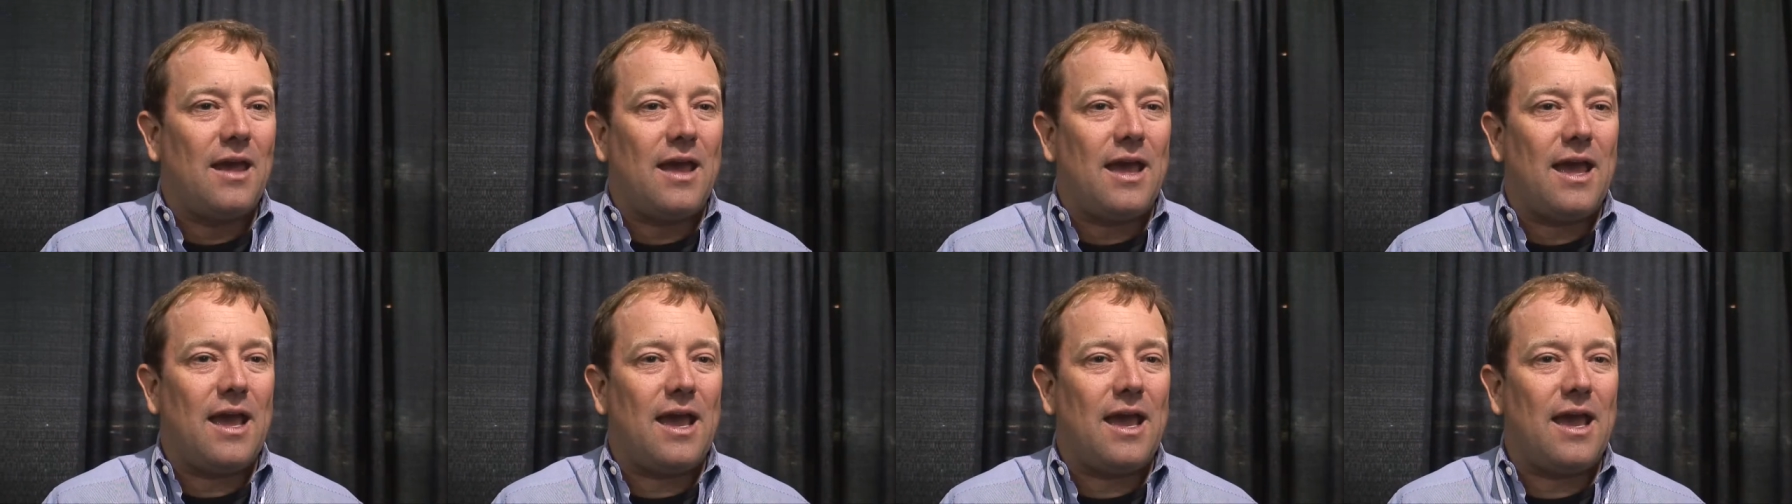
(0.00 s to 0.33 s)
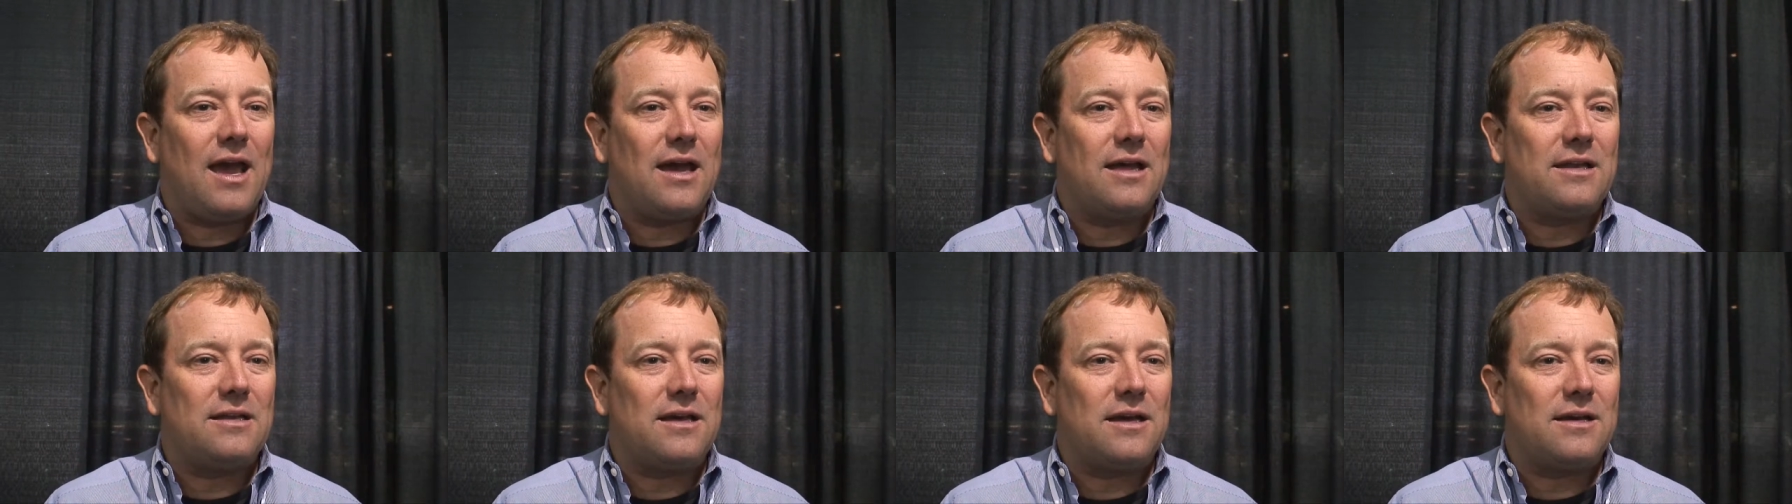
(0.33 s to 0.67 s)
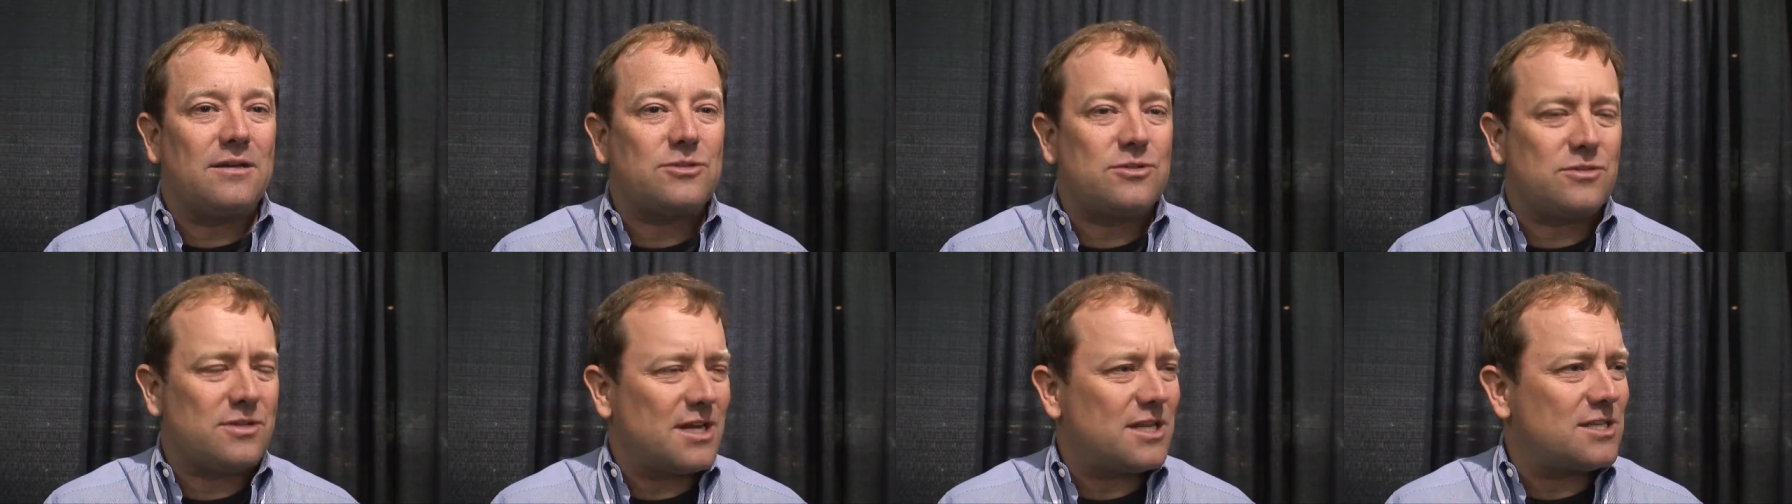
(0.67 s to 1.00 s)
And uh,
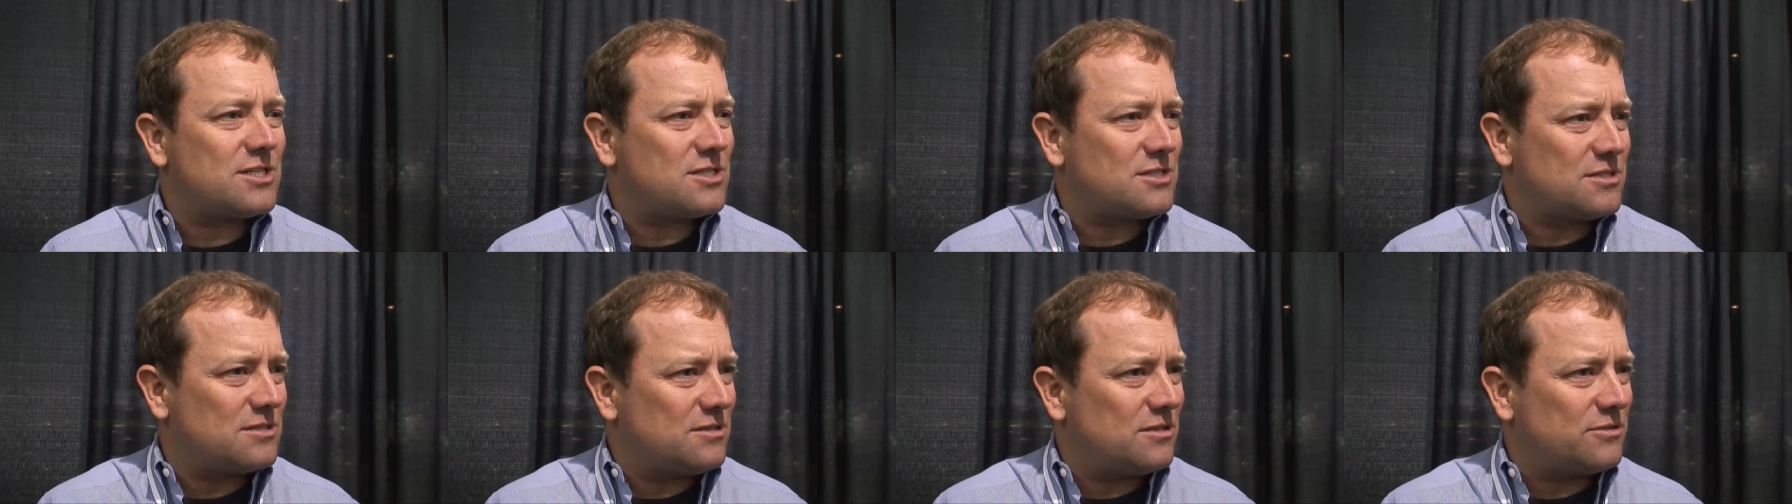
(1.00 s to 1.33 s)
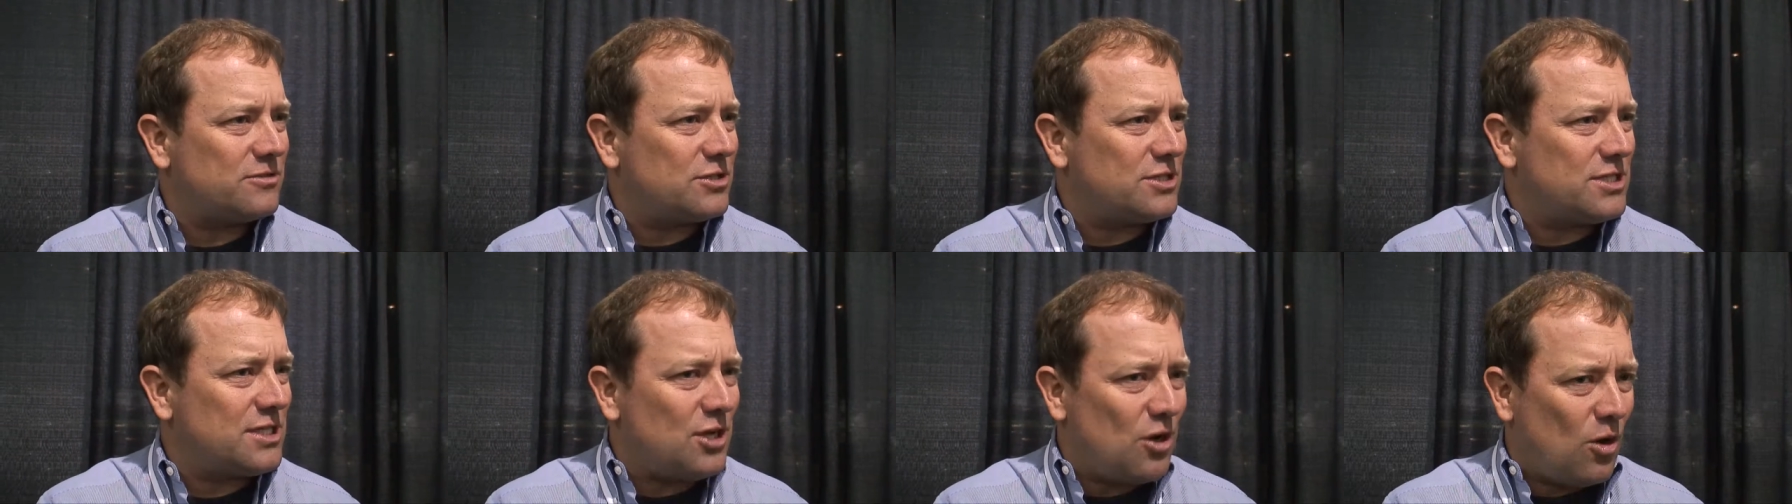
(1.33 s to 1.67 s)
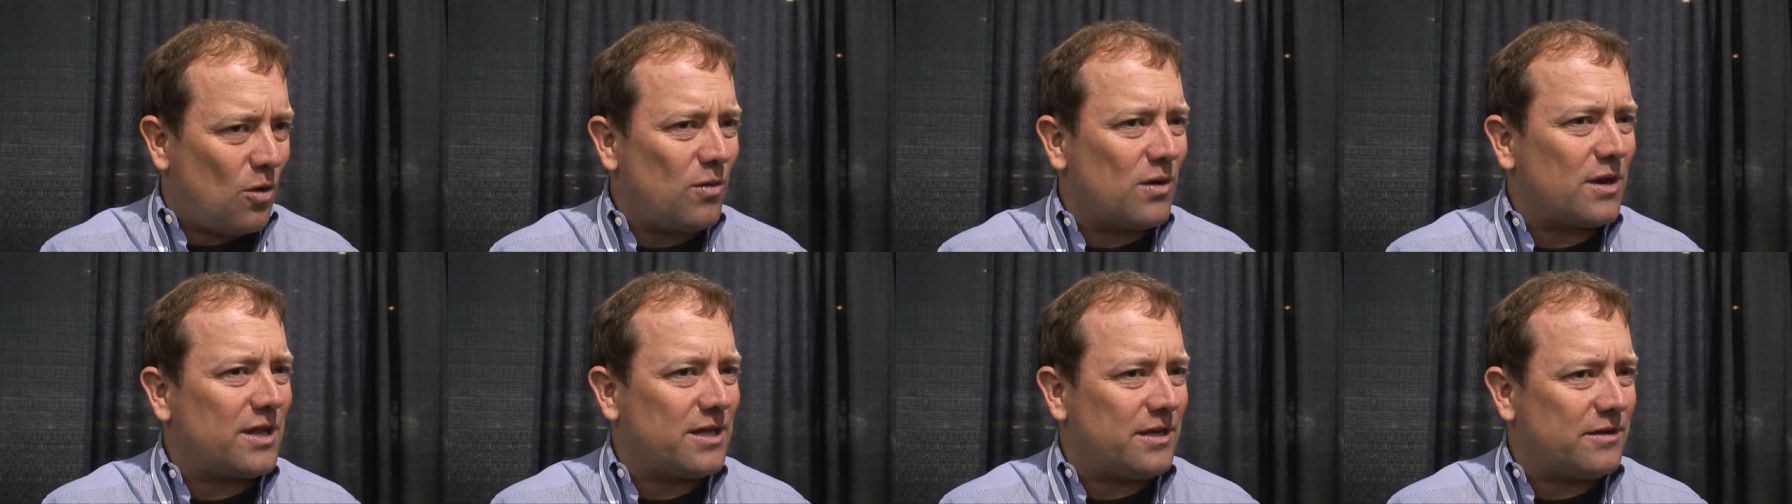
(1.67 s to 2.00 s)
so that's the
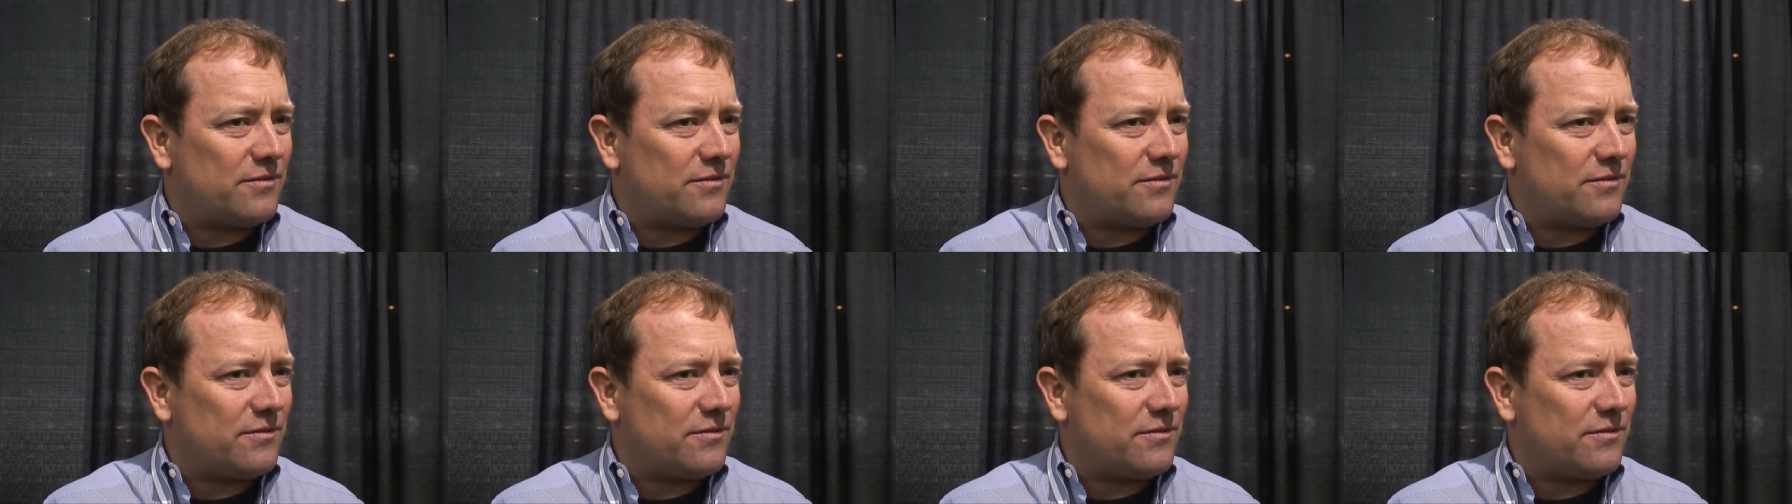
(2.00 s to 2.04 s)
only